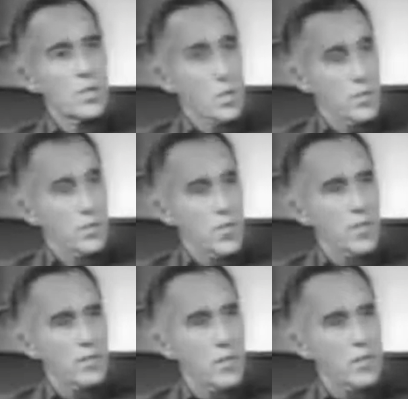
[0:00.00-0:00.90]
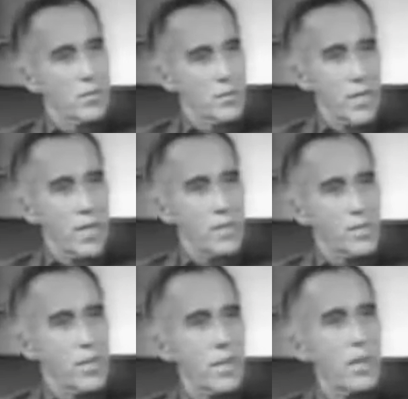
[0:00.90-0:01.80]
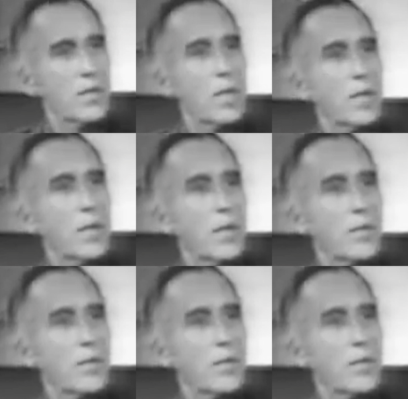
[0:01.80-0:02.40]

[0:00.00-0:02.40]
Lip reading: They do. They have ranks in the hierarchy